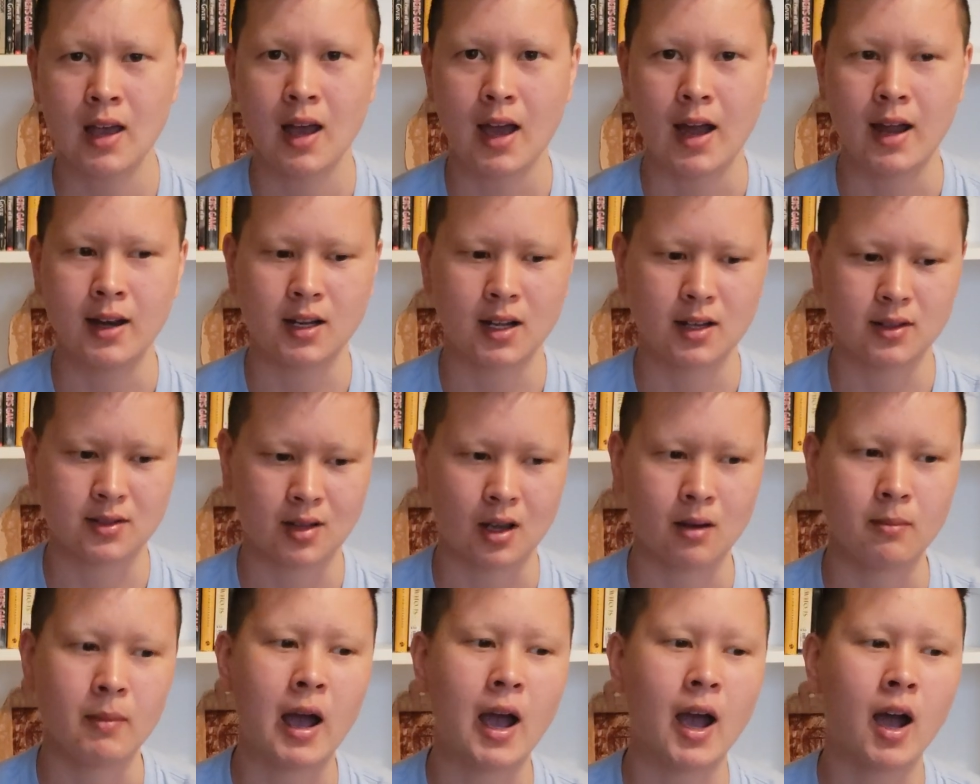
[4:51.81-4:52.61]
and yet
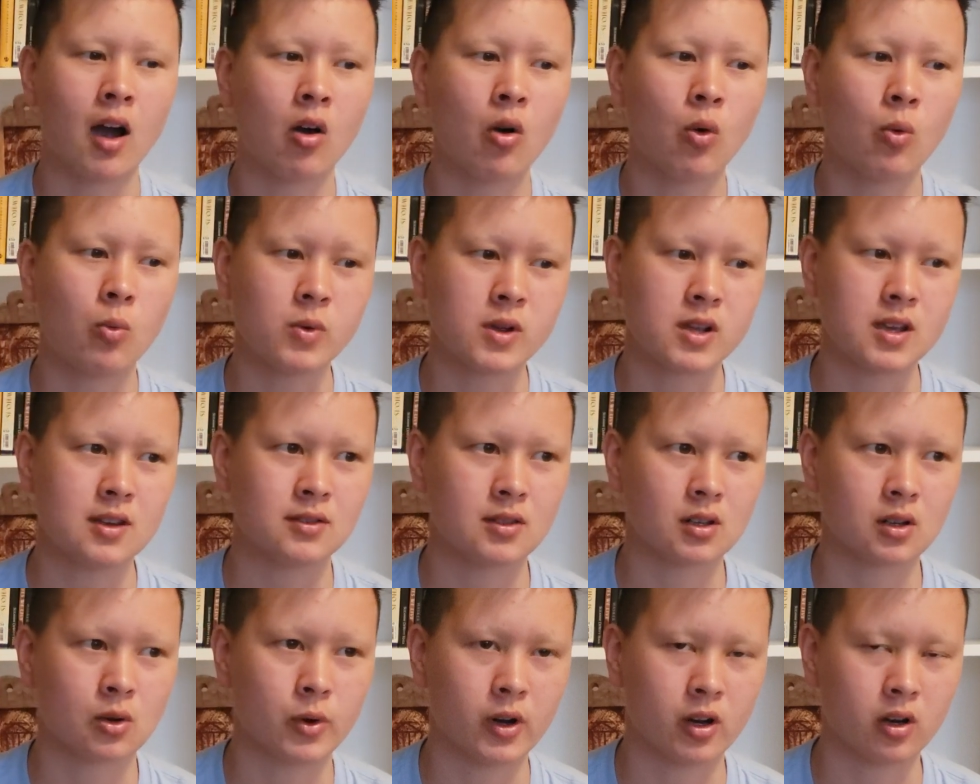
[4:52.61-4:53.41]
somehow we as
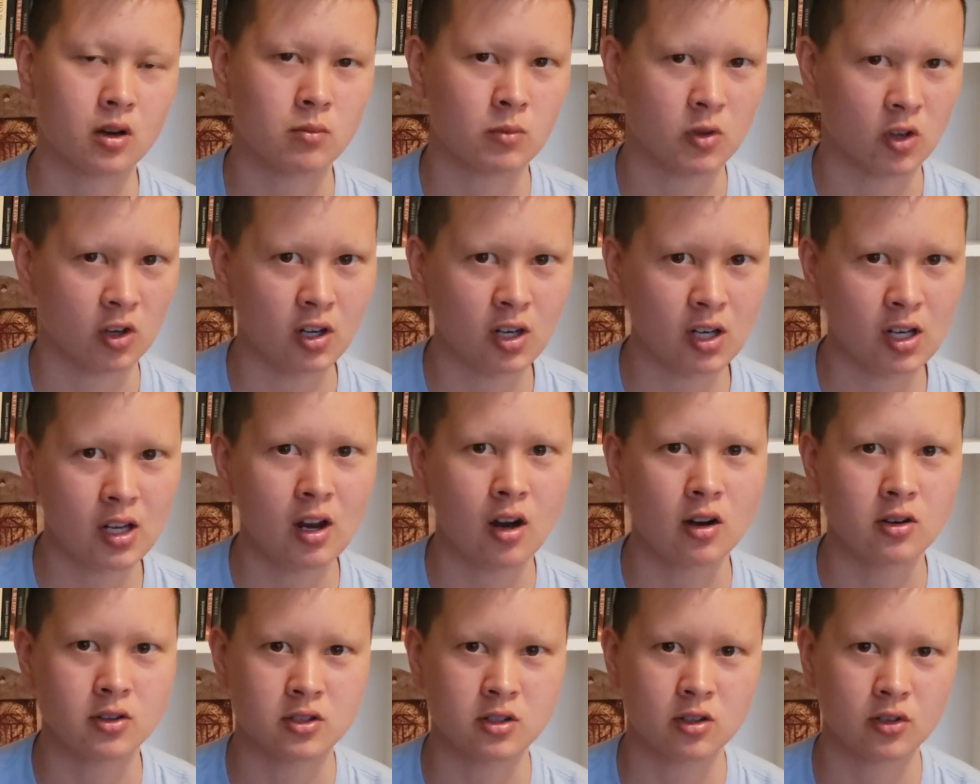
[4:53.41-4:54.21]
a queer community
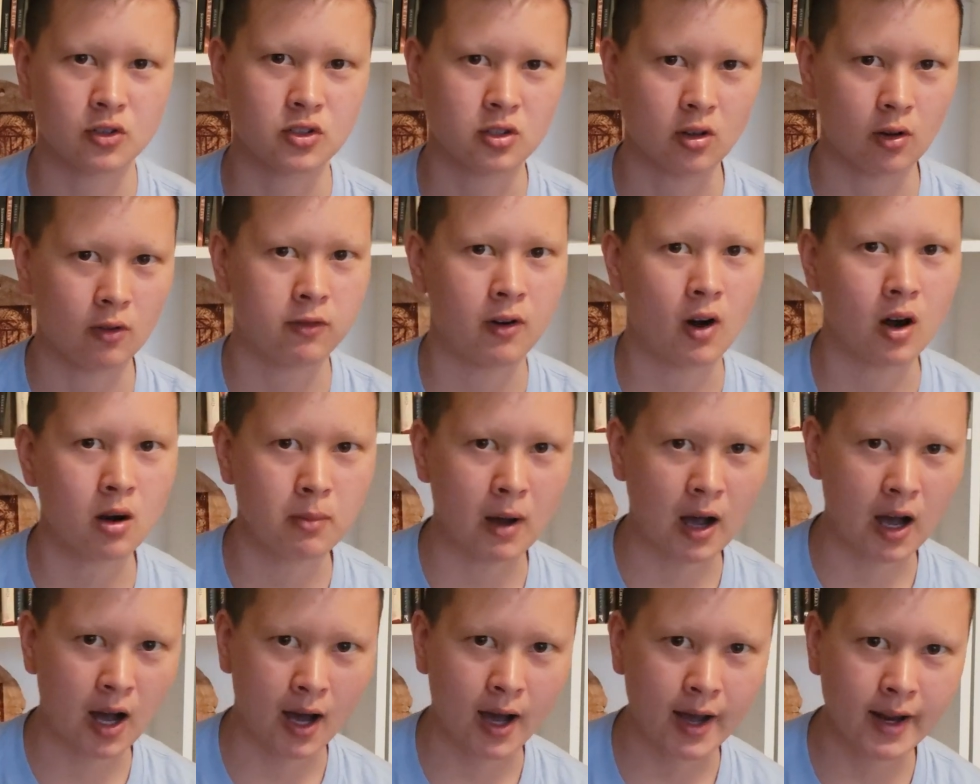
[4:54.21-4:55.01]
are still so far
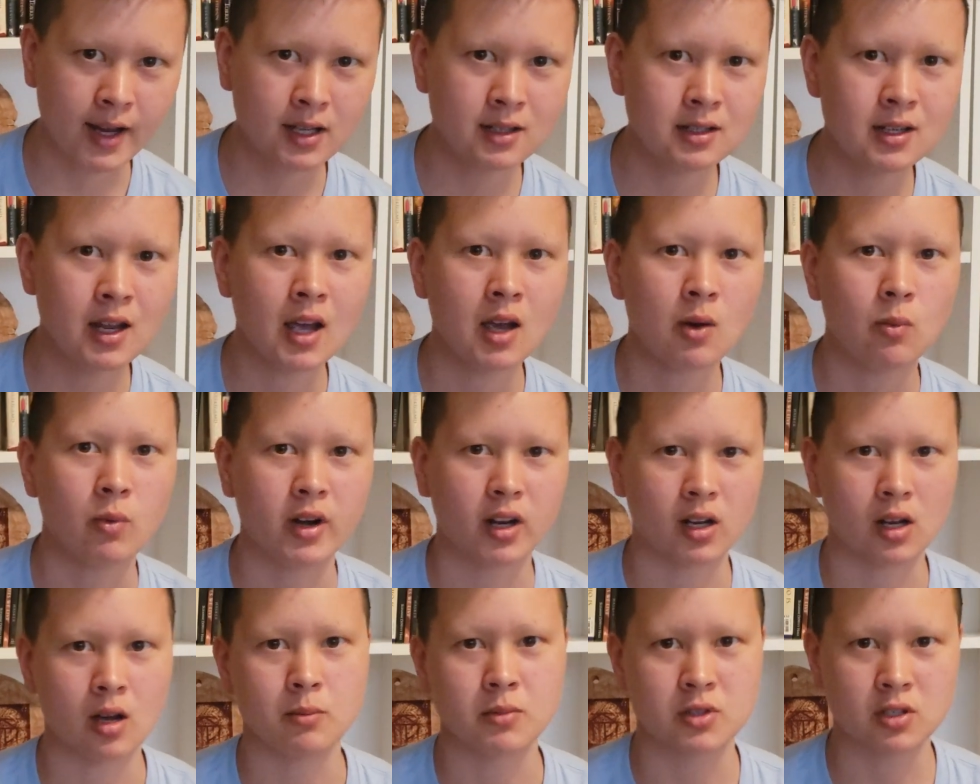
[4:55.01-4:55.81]
behind when
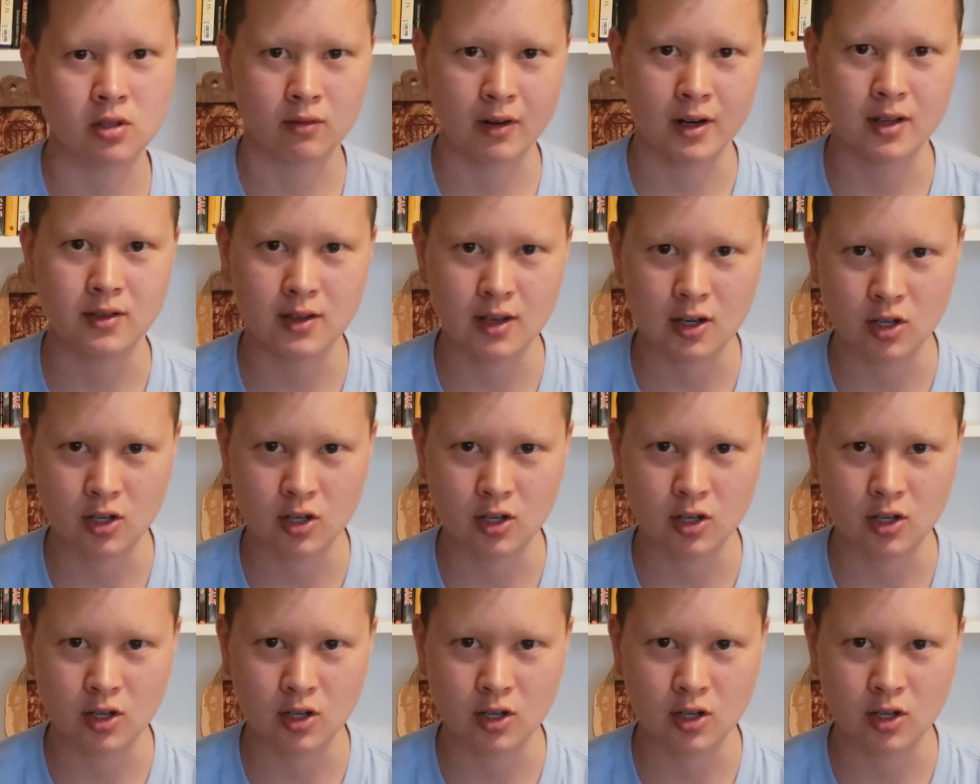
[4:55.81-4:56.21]
it comes to race